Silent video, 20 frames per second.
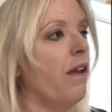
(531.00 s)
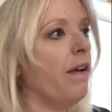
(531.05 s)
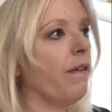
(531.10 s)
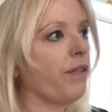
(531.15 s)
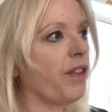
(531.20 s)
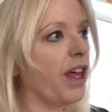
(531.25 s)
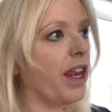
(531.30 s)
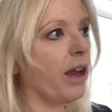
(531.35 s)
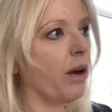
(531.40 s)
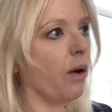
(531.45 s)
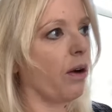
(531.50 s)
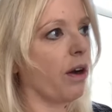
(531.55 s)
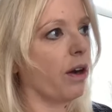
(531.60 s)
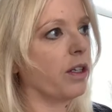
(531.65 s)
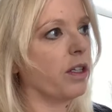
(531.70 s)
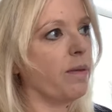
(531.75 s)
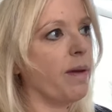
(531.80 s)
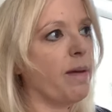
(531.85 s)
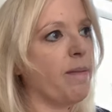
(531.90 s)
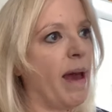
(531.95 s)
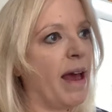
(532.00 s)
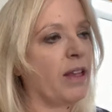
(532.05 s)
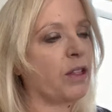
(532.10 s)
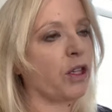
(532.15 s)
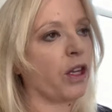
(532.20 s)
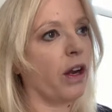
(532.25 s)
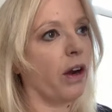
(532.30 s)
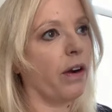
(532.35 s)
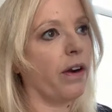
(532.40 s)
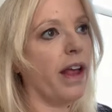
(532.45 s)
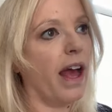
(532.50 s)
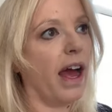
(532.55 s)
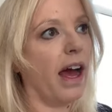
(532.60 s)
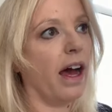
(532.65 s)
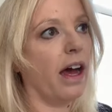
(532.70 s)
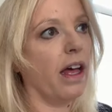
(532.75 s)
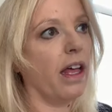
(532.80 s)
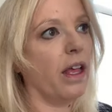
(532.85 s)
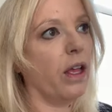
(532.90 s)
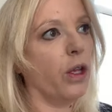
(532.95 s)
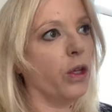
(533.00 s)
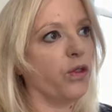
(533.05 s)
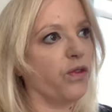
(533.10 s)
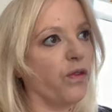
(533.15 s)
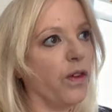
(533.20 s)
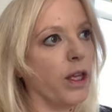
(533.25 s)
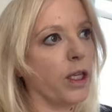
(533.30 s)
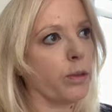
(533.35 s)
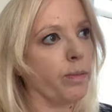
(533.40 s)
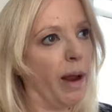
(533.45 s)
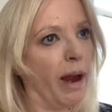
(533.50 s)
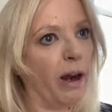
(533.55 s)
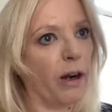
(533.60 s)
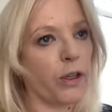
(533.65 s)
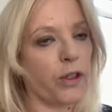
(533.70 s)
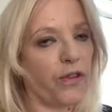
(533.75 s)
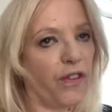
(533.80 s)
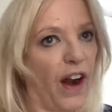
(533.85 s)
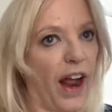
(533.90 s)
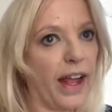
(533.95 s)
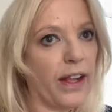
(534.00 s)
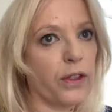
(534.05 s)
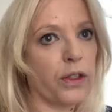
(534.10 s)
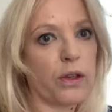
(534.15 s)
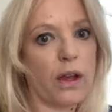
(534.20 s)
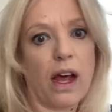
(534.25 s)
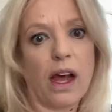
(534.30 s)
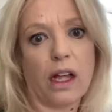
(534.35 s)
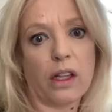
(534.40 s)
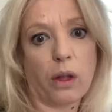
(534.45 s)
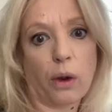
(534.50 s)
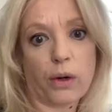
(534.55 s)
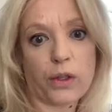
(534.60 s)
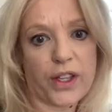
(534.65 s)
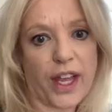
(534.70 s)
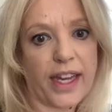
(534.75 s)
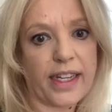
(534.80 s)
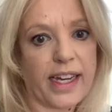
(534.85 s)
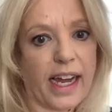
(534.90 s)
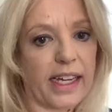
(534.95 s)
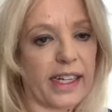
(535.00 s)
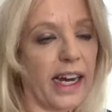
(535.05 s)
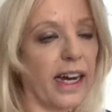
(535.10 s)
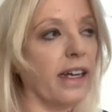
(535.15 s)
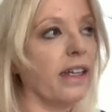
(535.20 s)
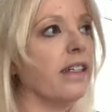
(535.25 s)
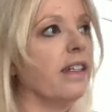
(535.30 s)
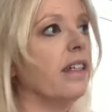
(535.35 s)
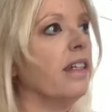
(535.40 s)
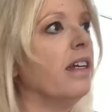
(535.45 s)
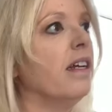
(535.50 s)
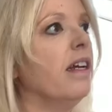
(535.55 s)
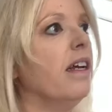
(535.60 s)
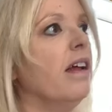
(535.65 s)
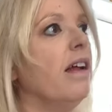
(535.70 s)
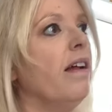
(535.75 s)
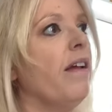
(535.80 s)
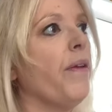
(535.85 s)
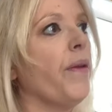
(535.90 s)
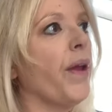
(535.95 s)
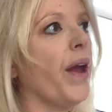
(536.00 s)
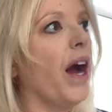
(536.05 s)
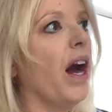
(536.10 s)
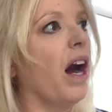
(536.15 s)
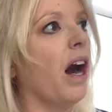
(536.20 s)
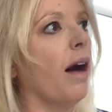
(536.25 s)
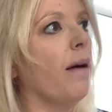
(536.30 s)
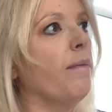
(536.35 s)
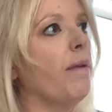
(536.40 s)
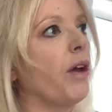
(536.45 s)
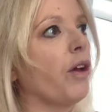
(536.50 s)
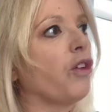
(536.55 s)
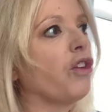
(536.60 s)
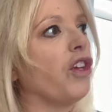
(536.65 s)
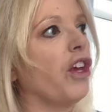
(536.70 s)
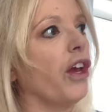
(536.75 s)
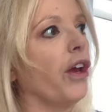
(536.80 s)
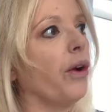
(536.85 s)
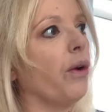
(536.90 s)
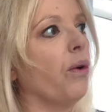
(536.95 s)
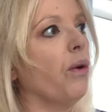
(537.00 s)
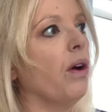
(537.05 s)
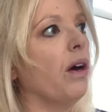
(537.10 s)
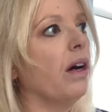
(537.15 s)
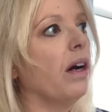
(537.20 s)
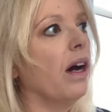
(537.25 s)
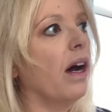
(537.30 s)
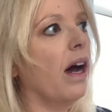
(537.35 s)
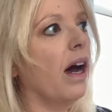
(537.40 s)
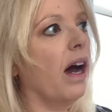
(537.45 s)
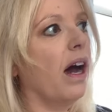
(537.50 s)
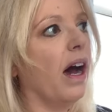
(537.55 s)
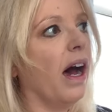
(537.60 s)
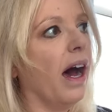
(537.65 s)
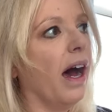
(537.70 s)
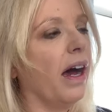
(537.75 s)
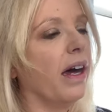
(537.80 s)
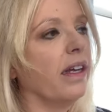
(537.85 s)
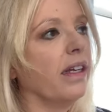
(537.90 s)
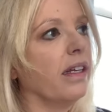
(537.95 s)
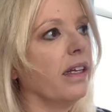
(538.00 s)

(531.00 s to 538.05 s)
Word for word: that he ordered to be massacred, uh, his, his parents' friends, uh, Lor San Tekka. Um, you uh,